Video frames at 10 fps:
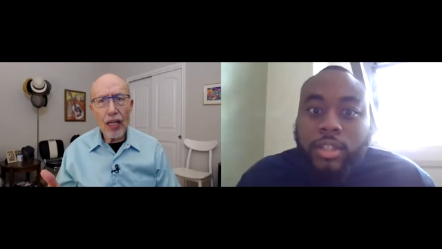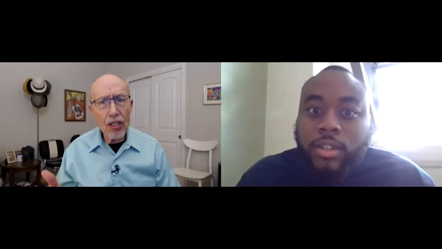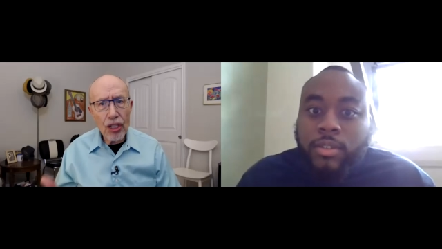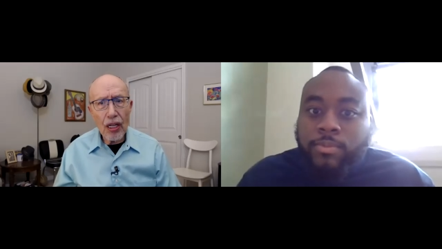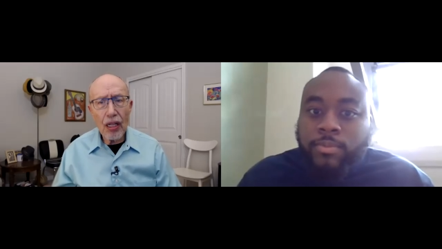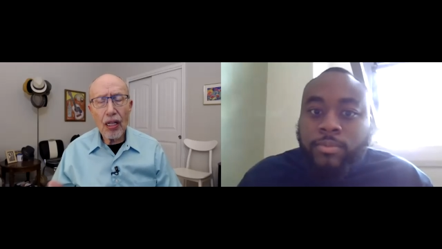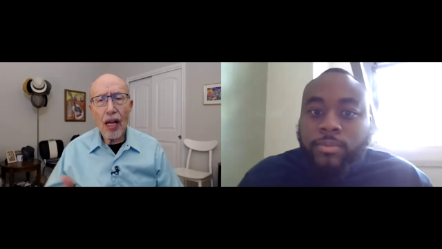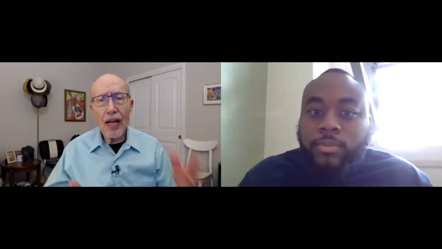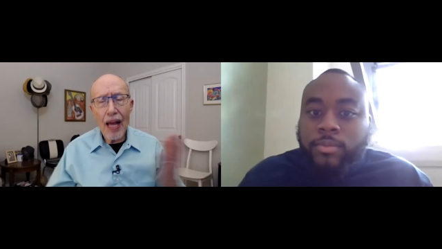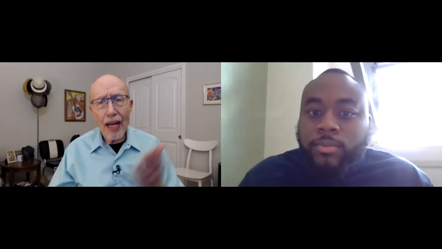Speaker 1: isn't it
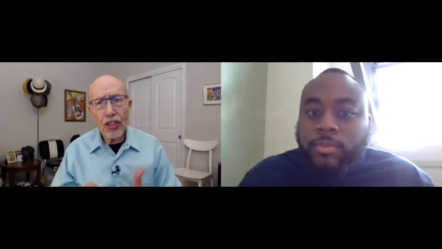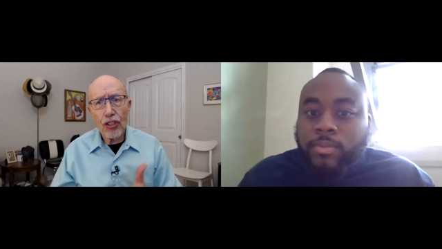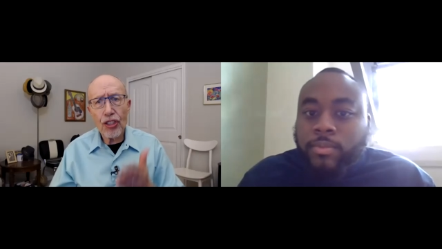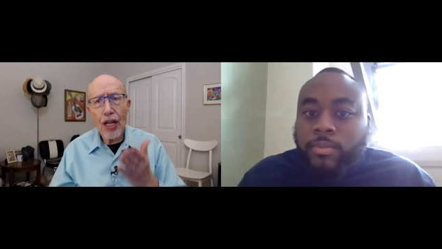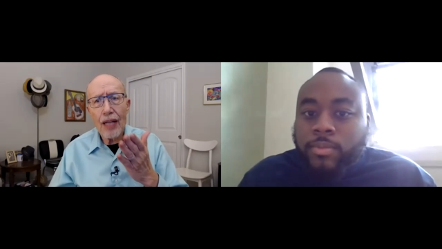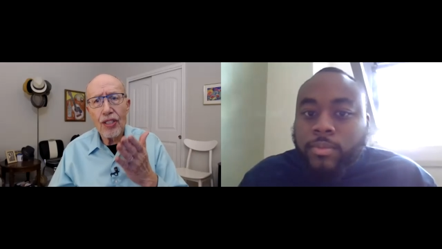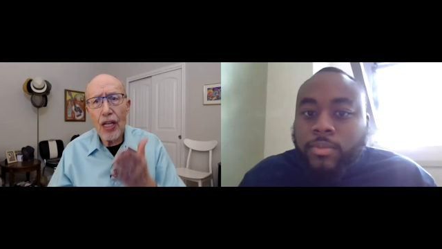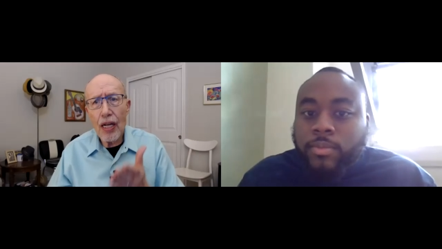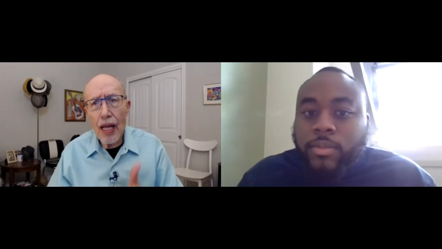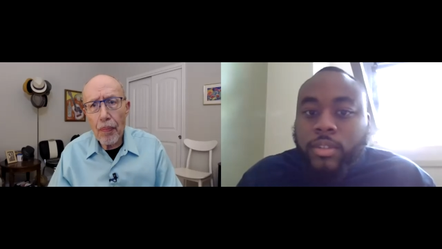an exercise
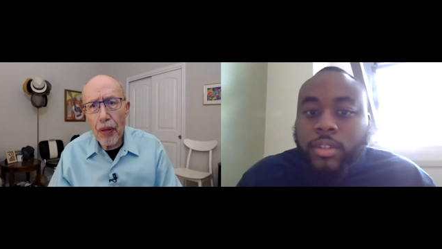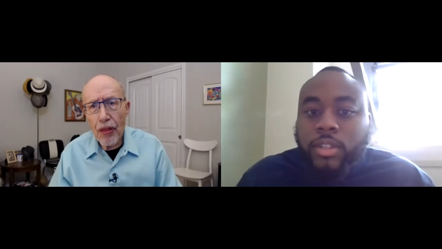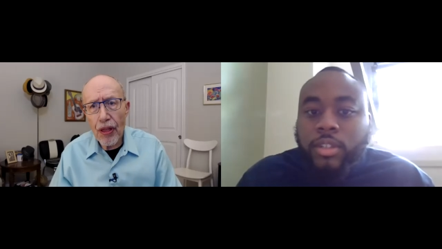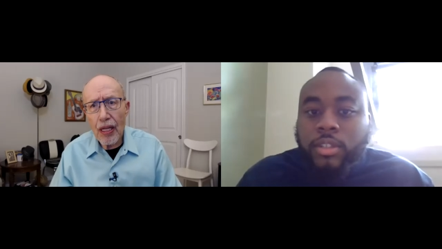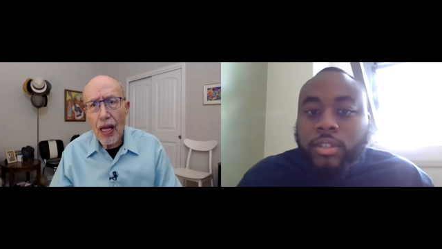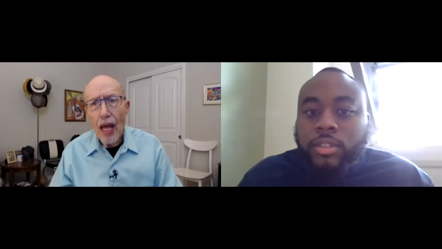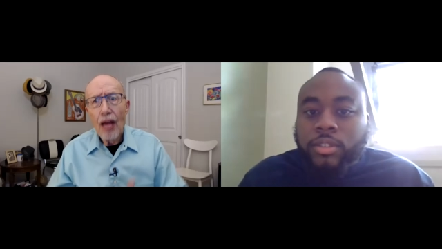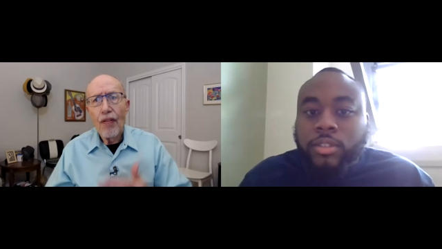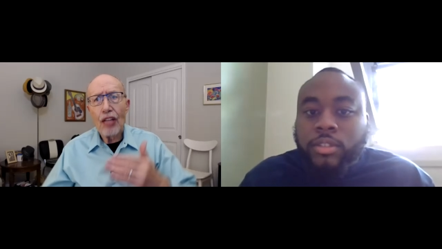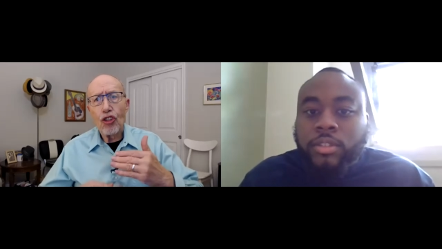in empathy
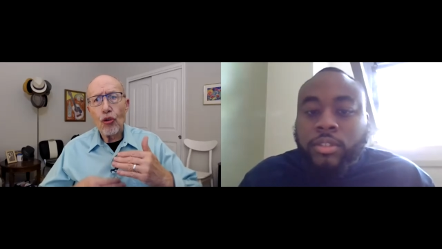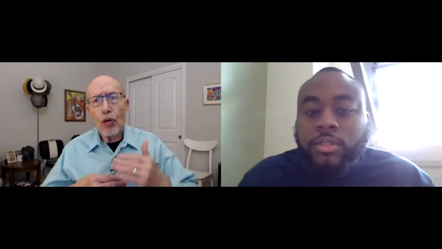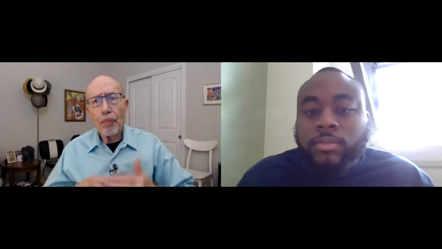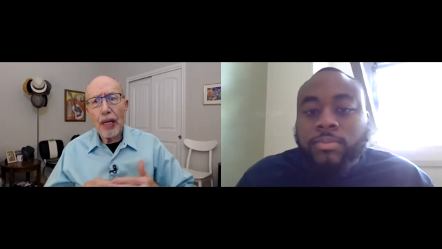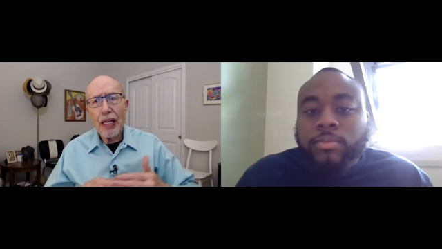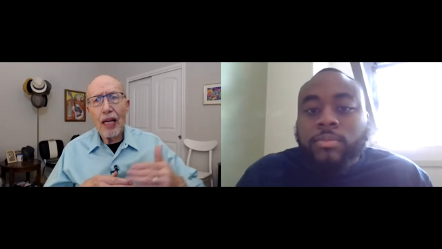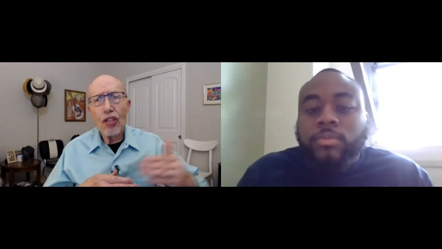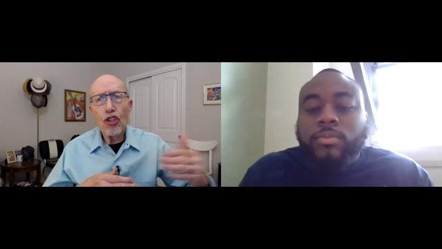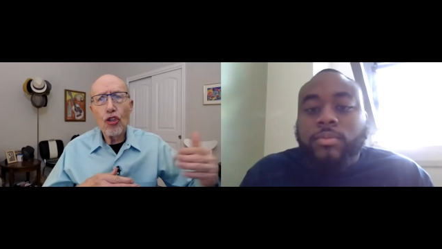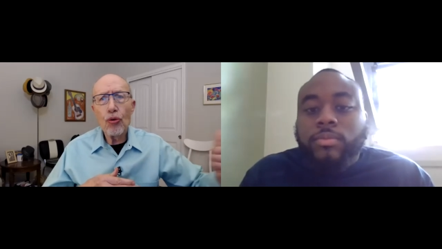that you can begin
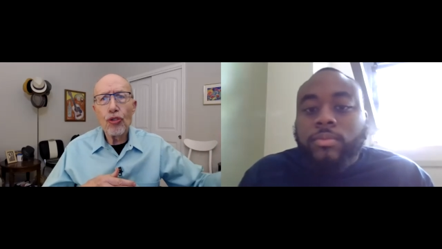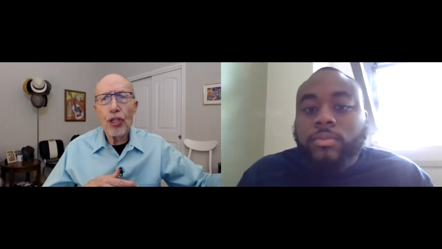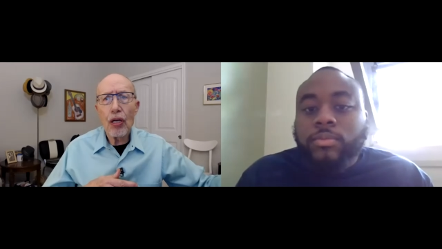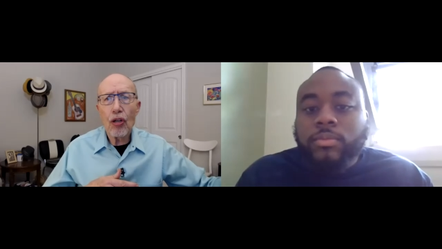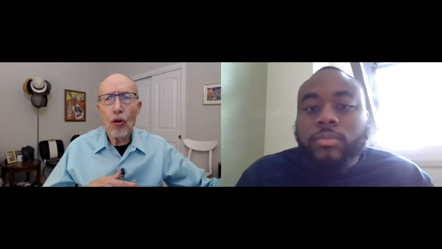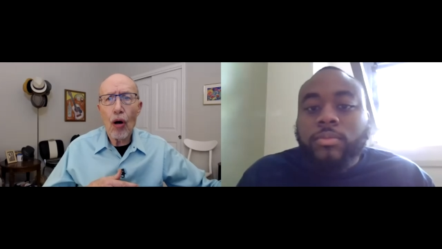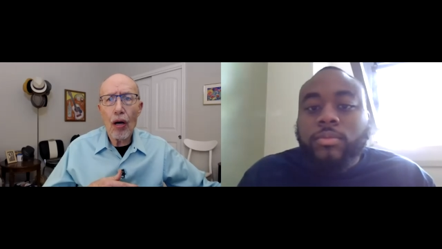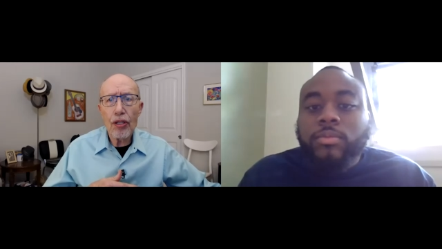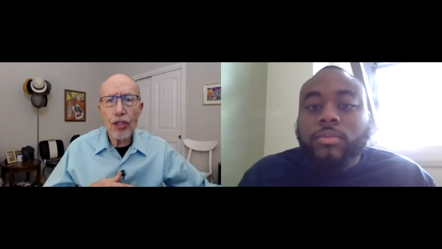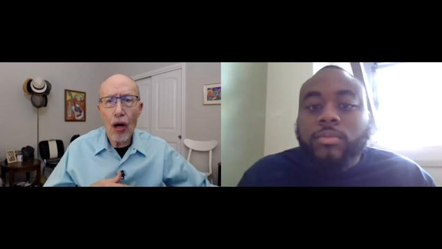using
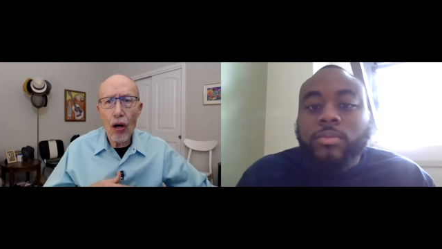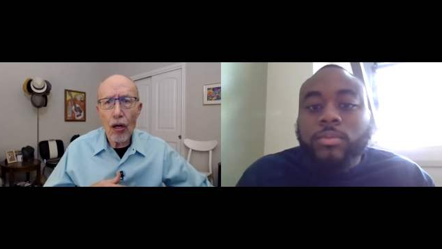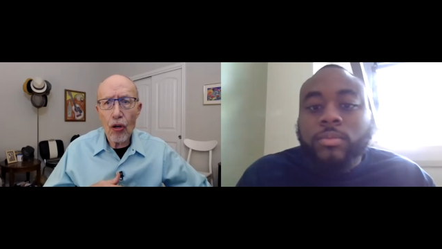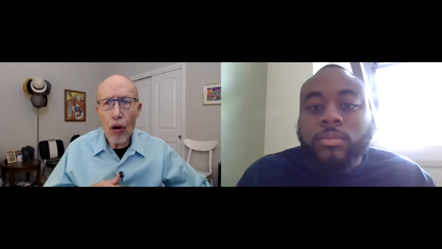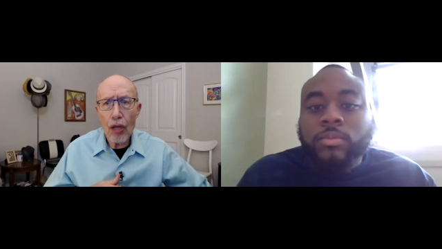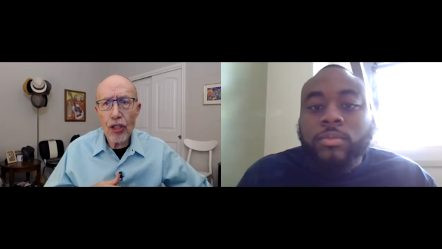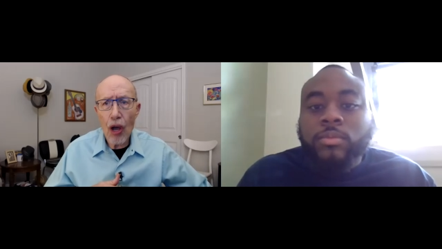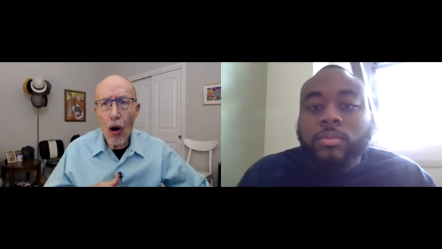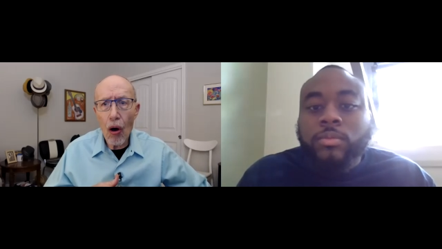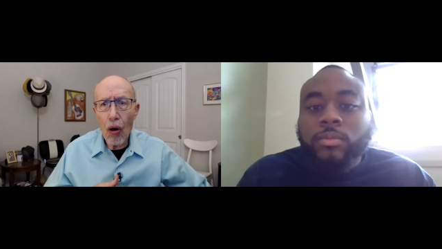across across
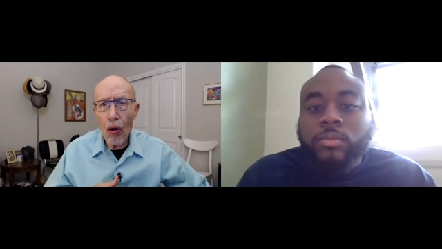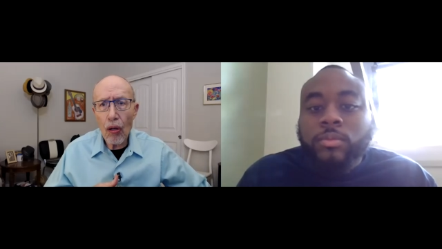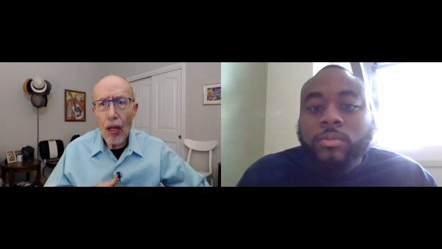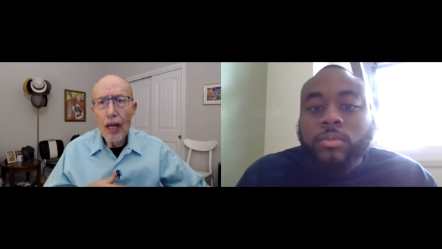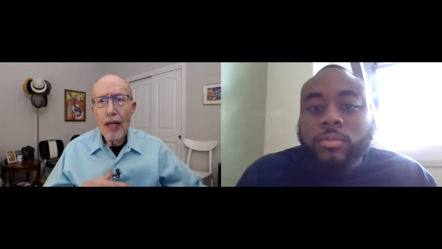all